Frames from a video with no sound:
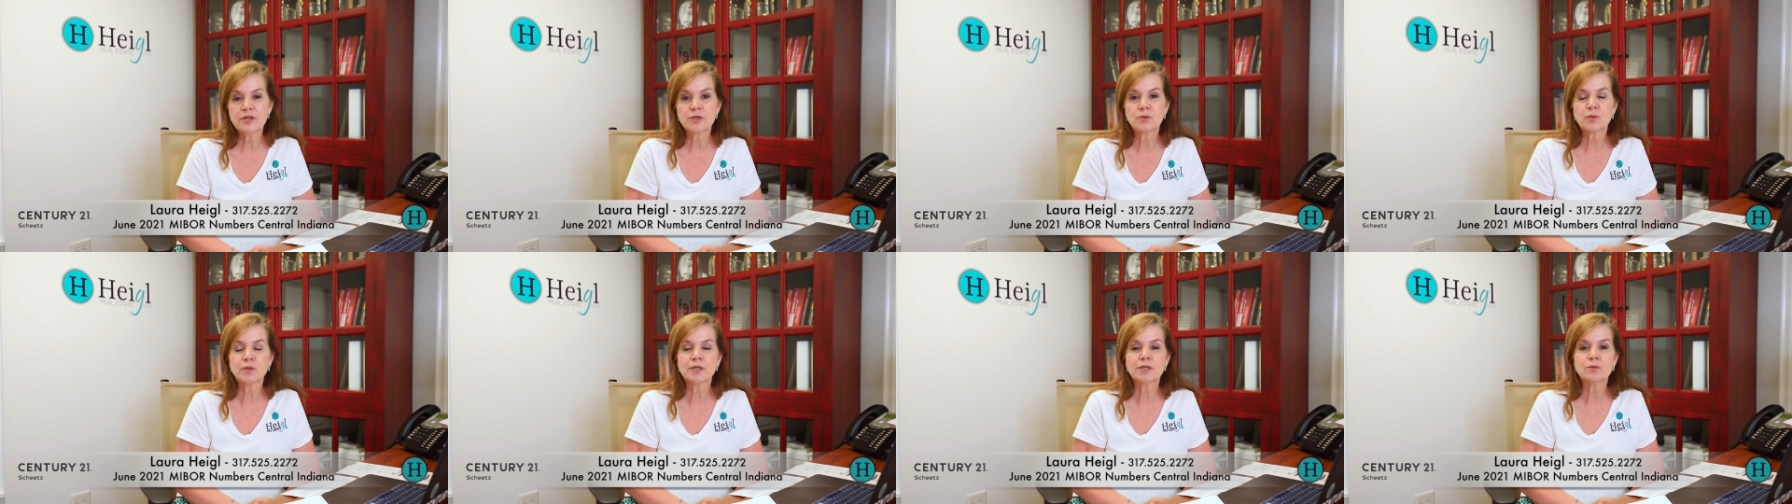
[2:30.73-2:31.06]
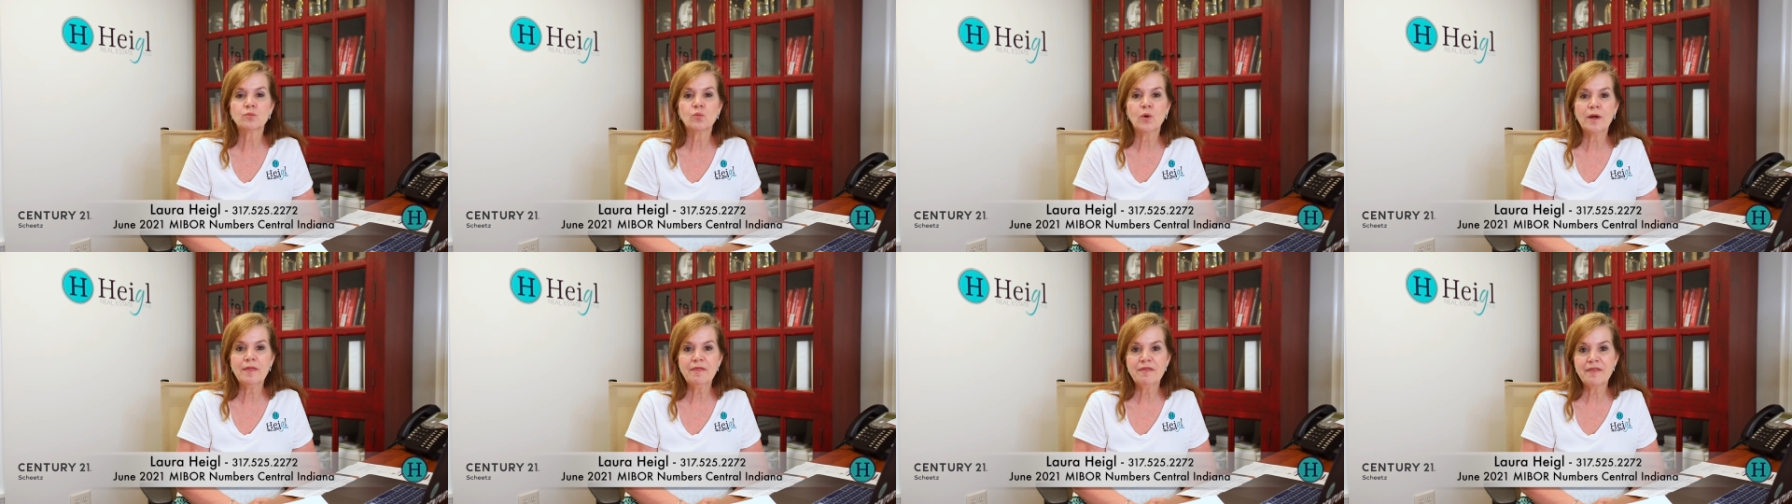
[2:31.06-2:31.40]
there were
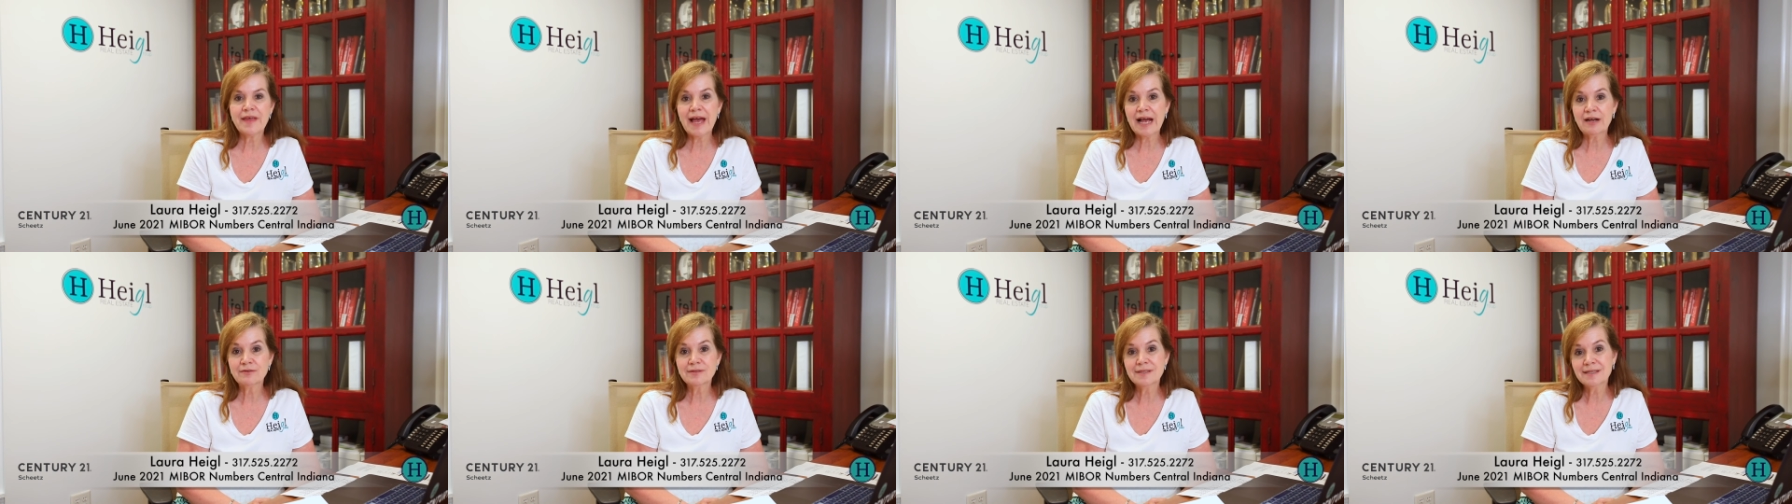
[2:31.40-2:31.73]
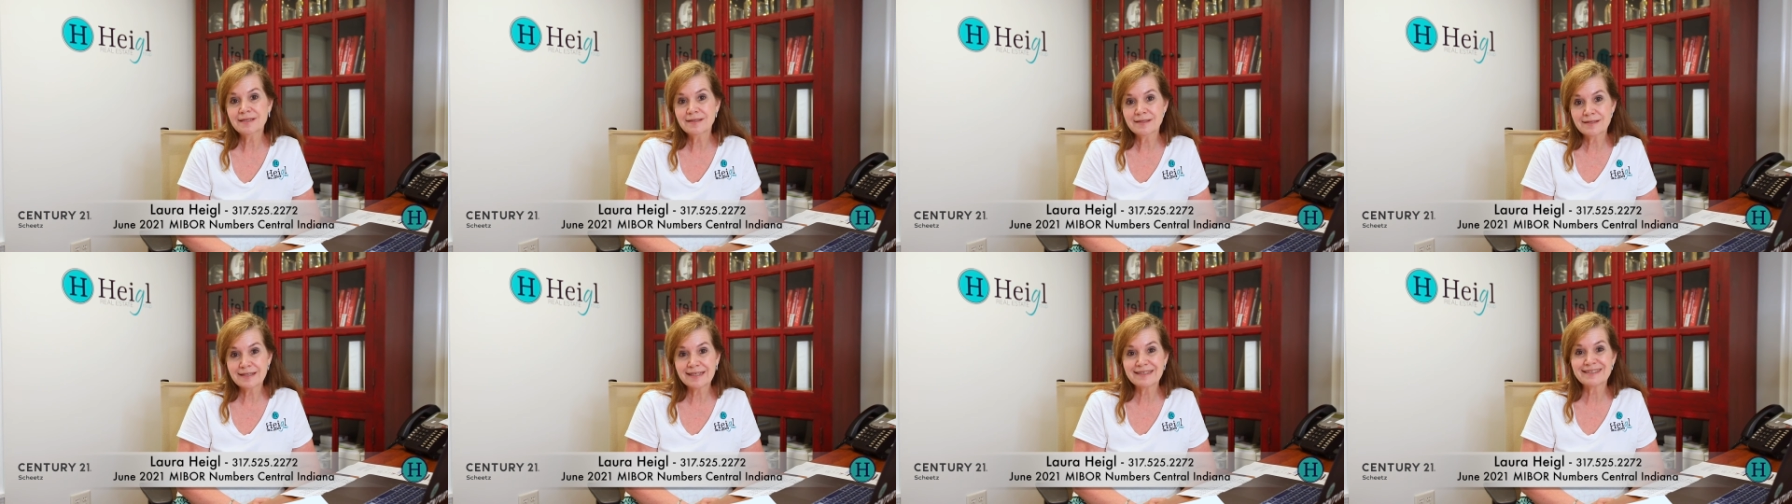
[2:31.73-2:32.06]

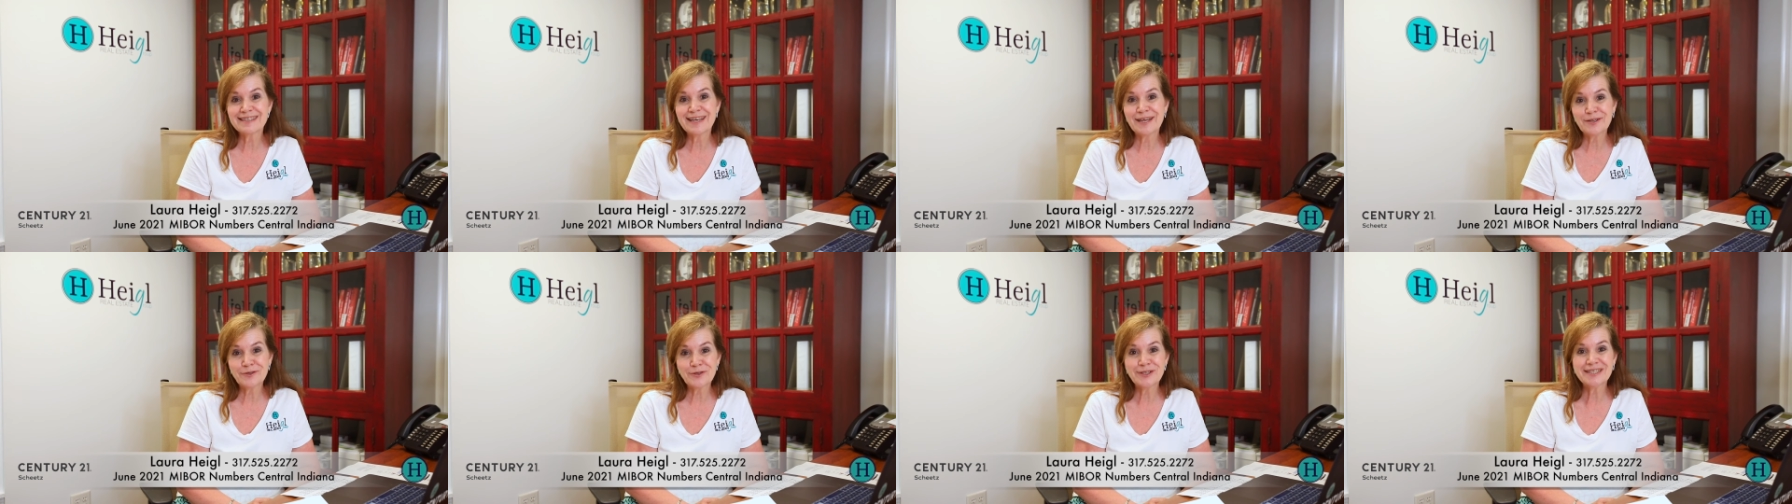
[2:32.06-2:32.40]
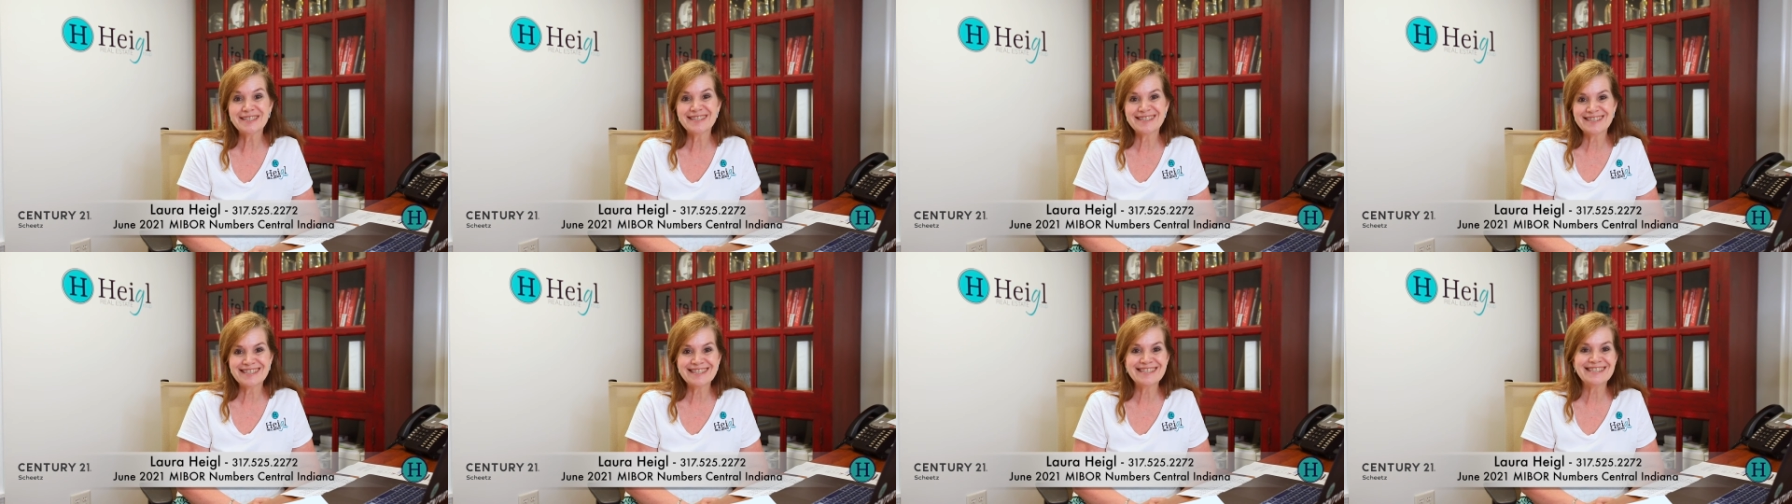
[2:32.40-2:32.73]

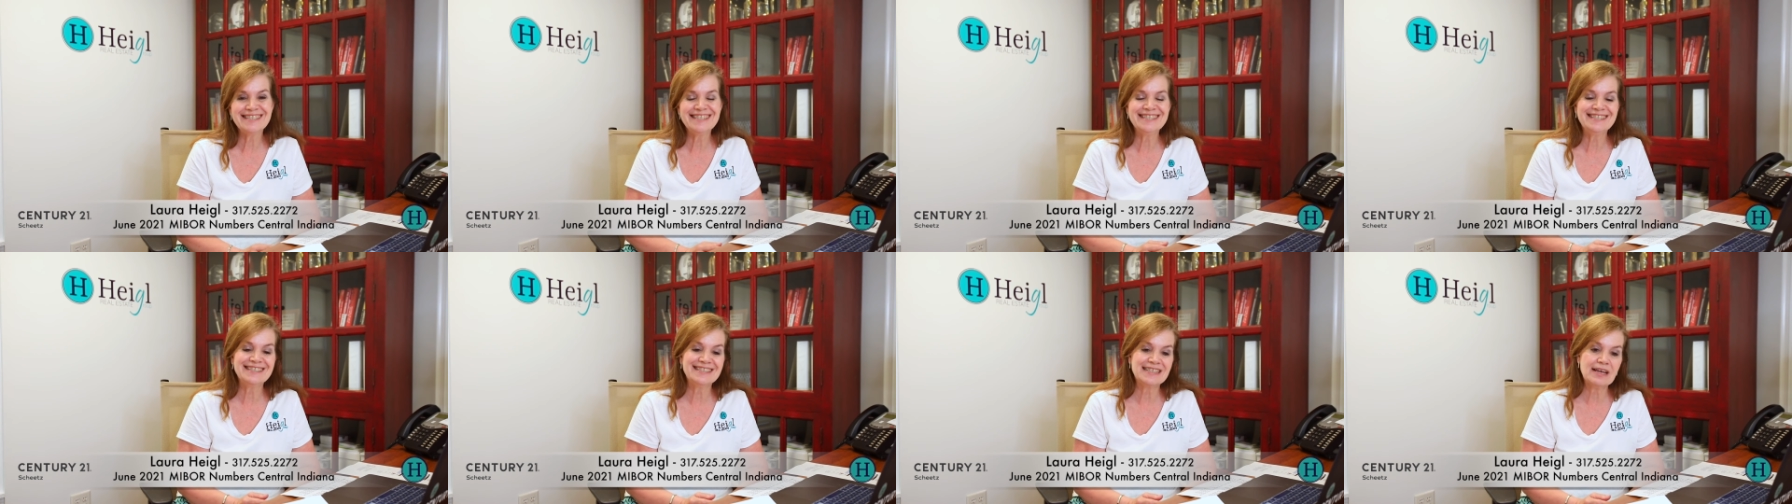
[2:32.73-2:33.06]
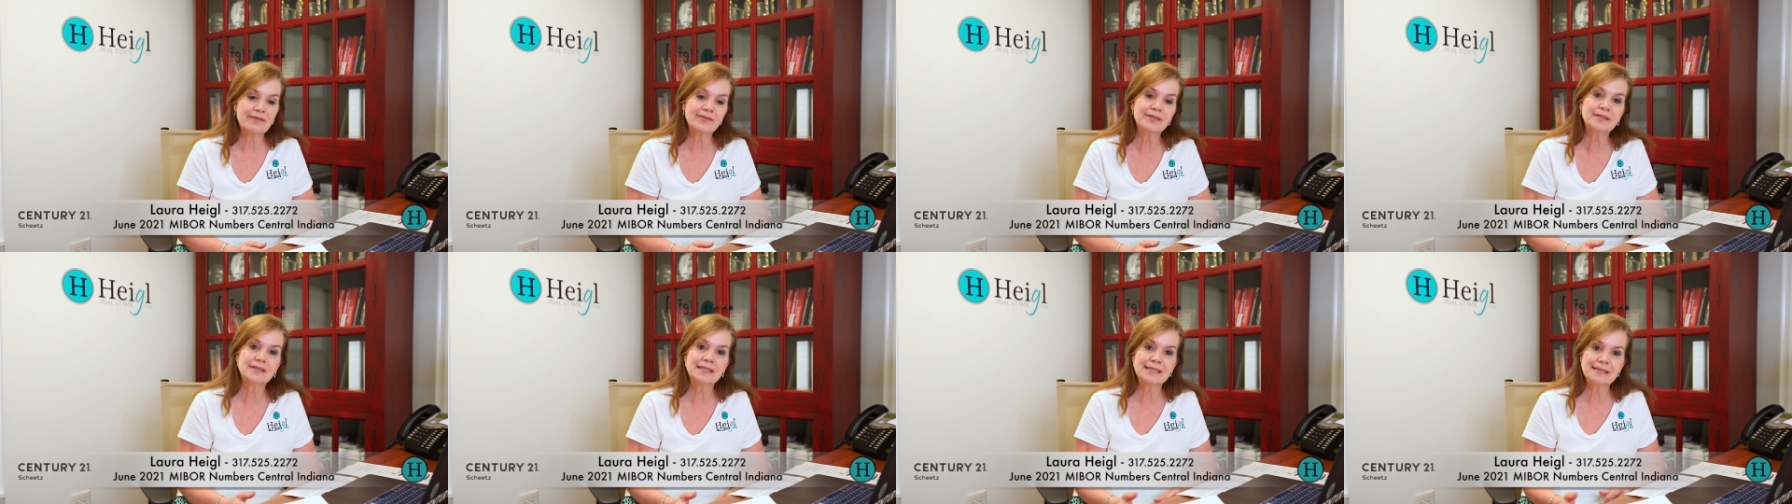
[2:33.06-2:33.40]

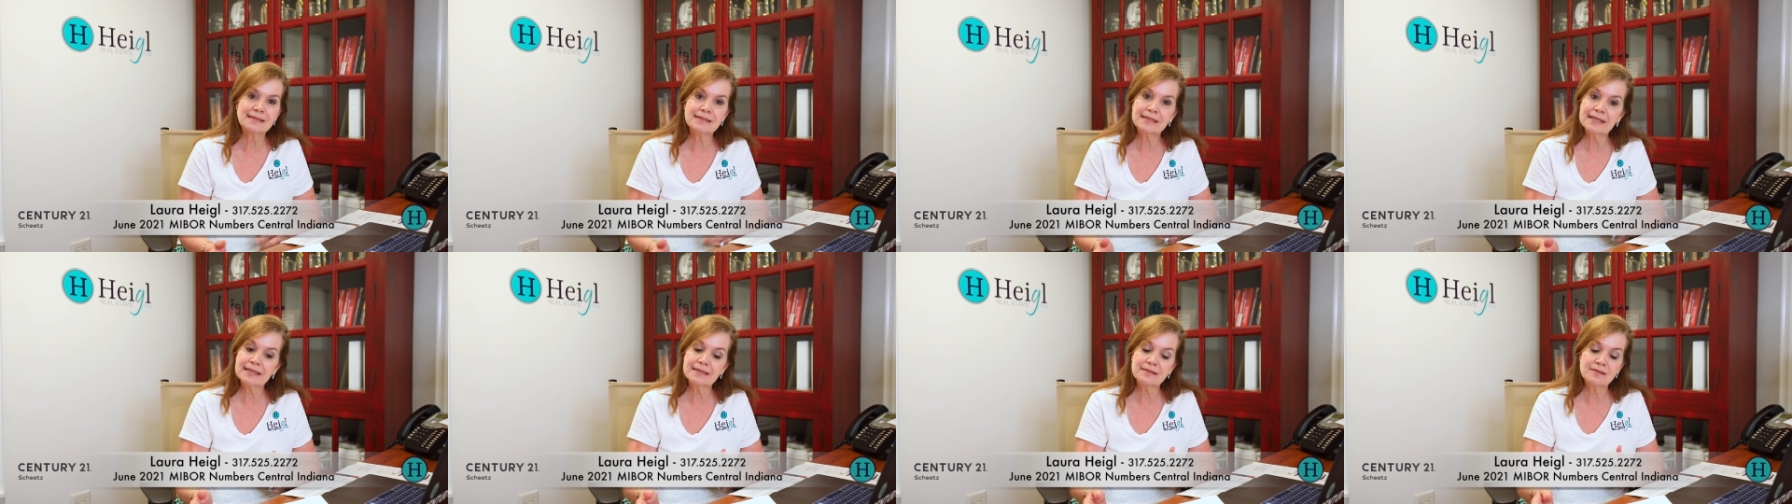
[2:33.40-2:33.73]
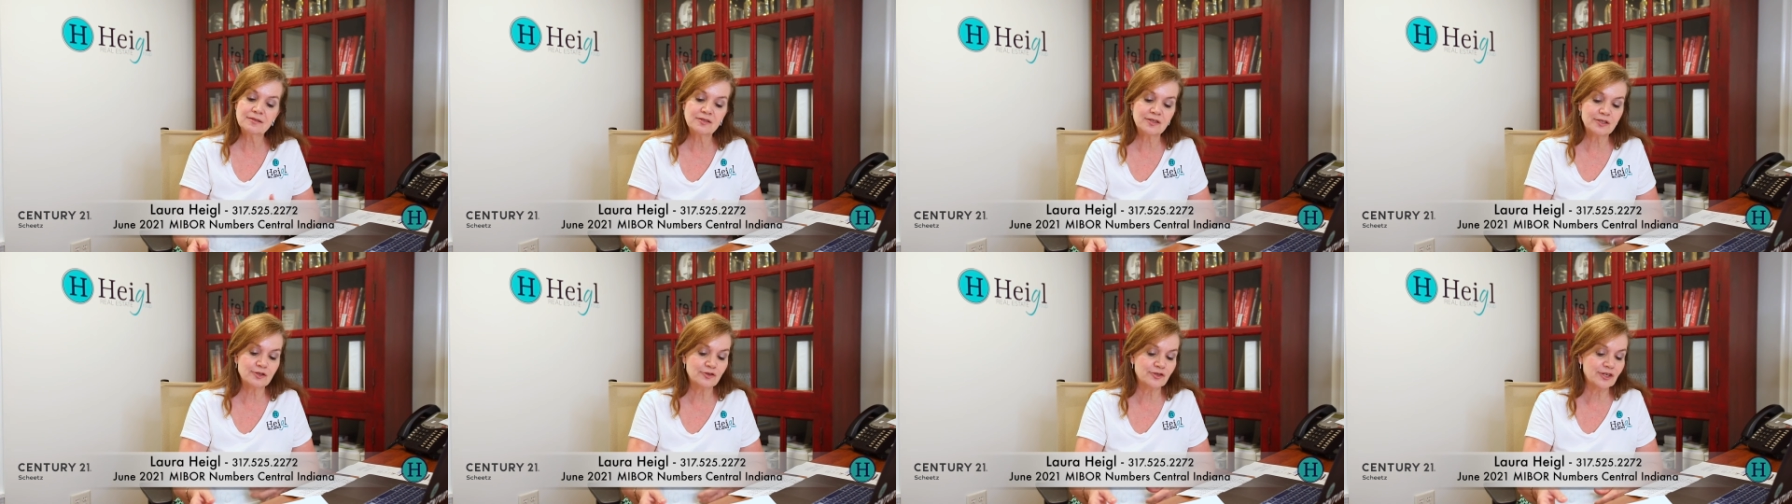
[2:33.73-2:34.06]
1,667
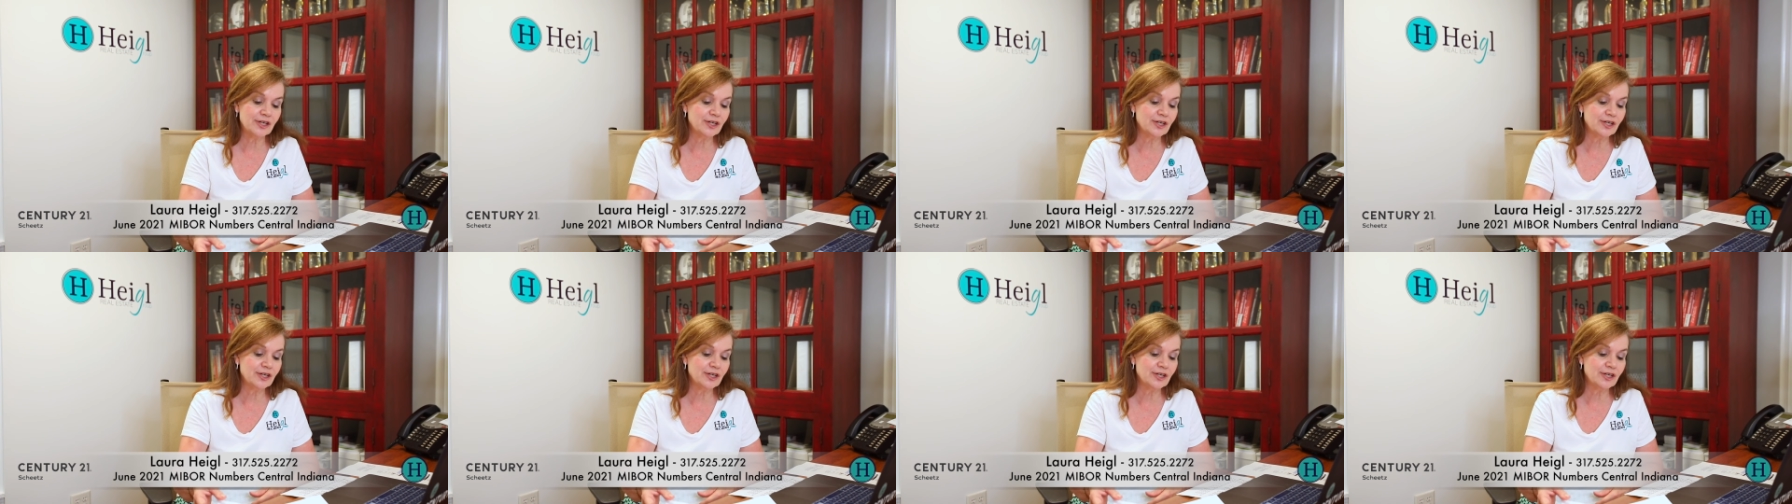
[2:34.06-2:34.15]
listings.